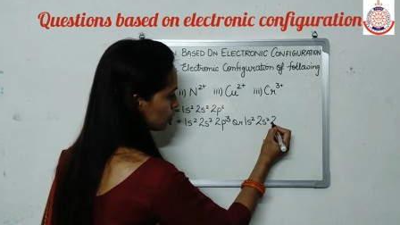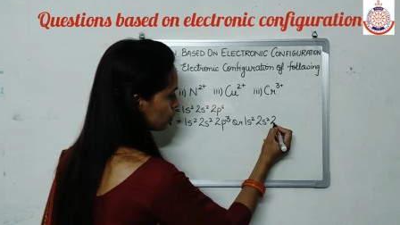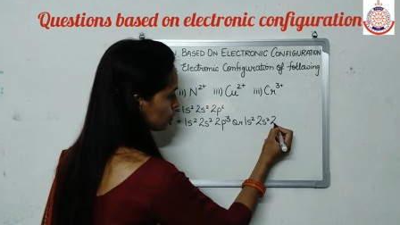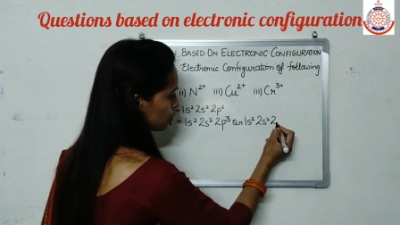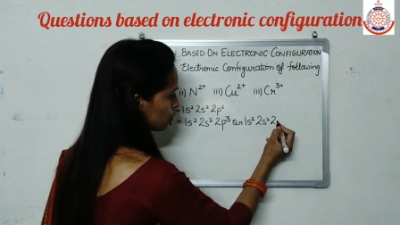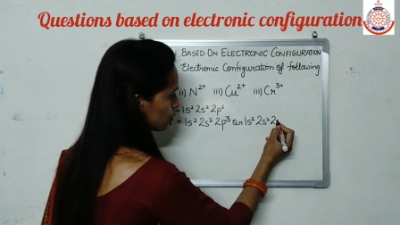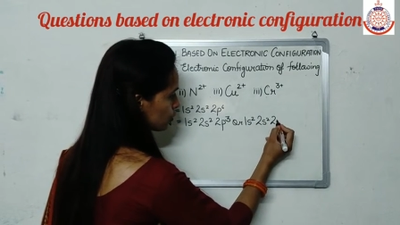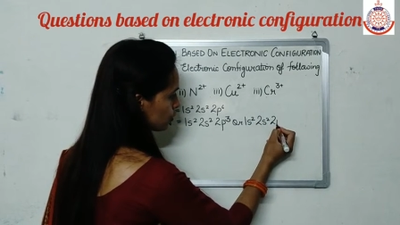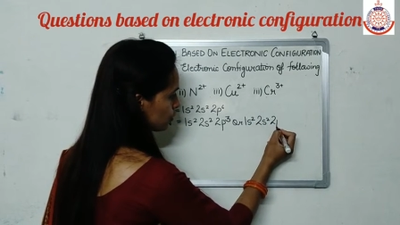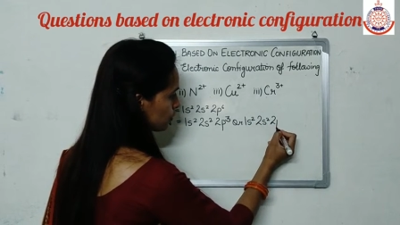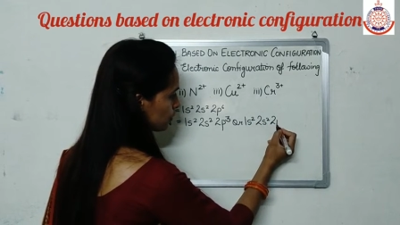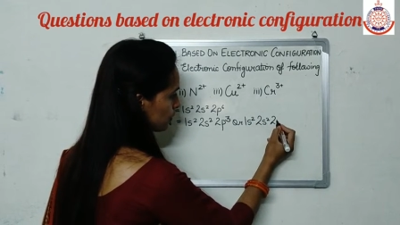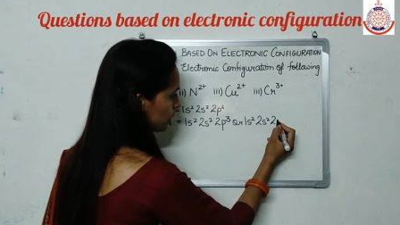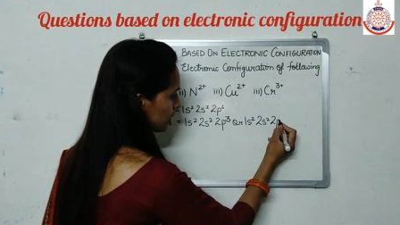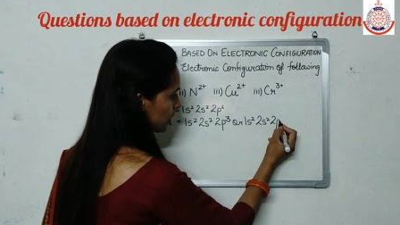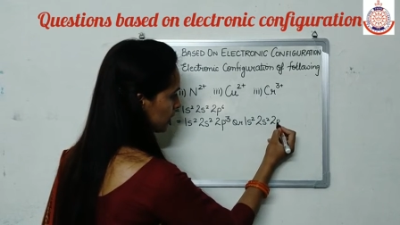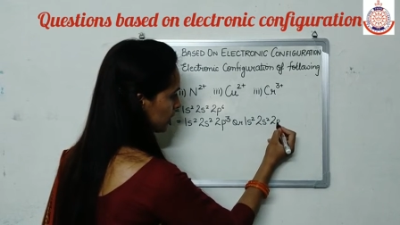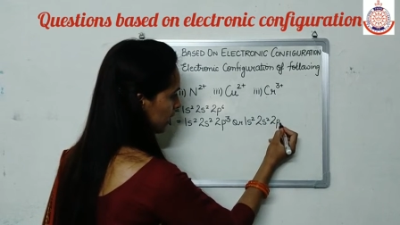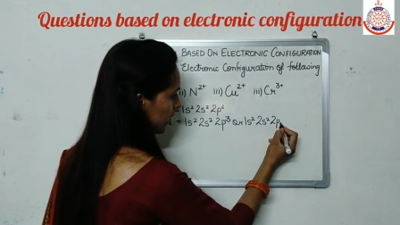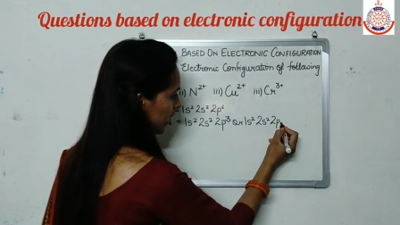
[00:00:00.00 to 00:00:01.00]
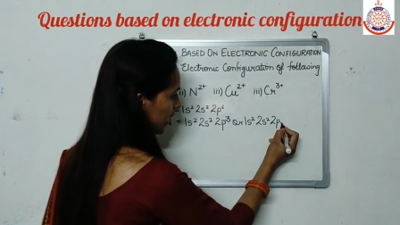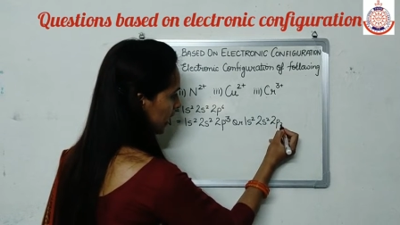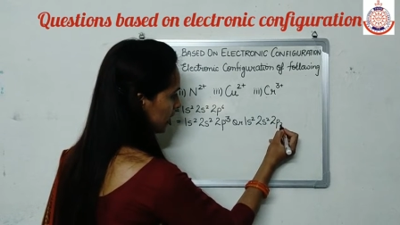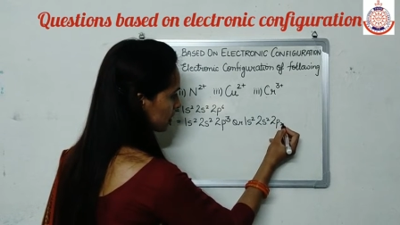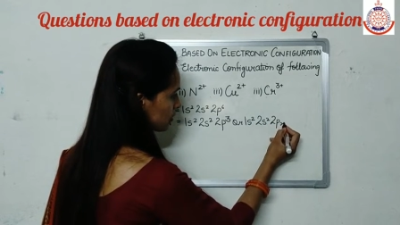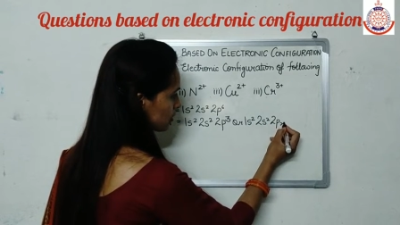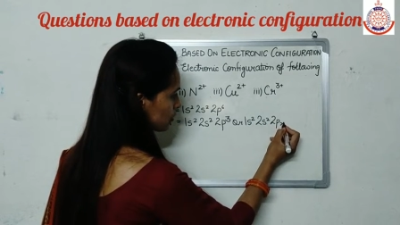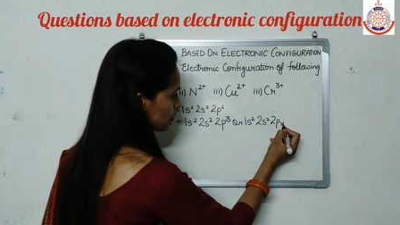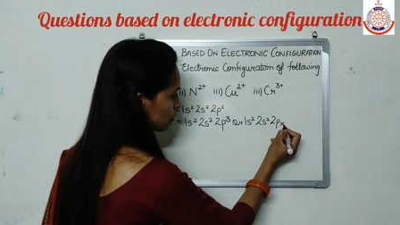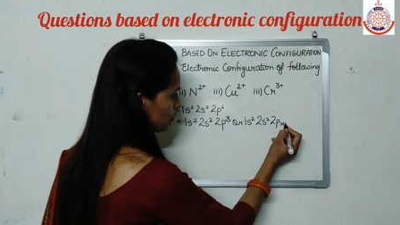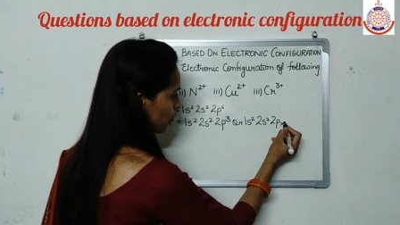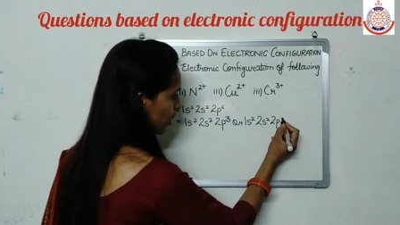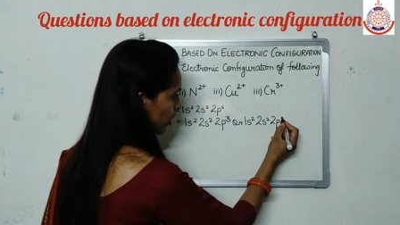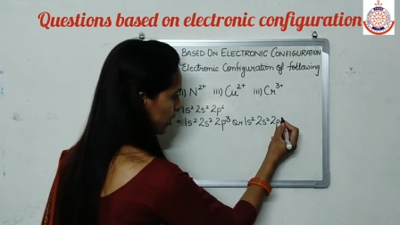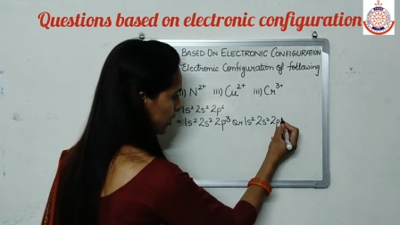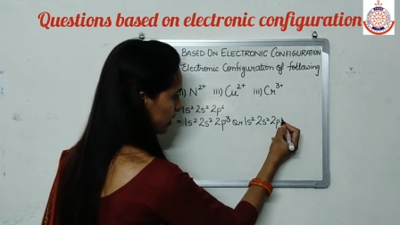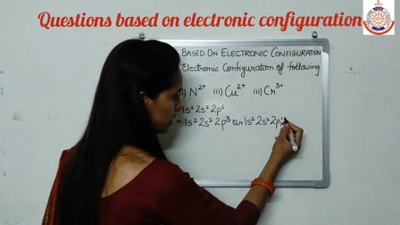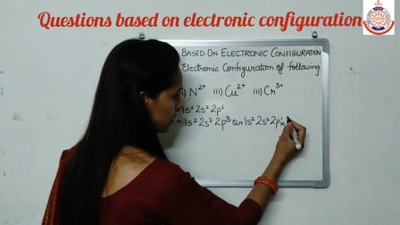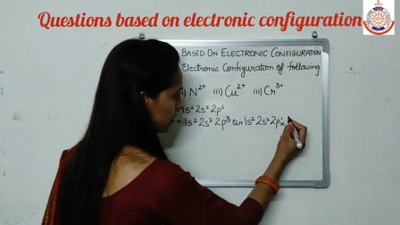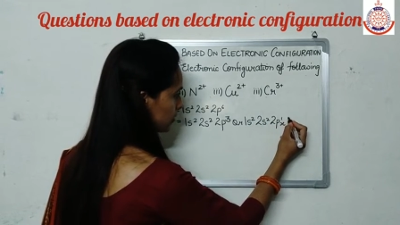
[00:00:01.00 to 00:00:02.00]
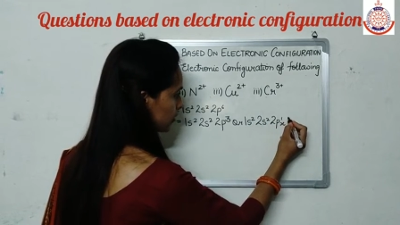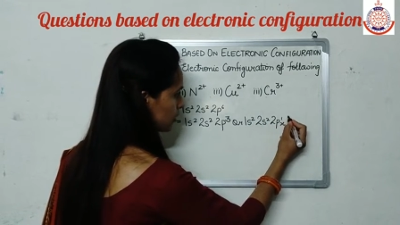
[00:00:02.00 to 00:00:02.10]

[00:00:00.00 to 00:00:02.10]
2px1,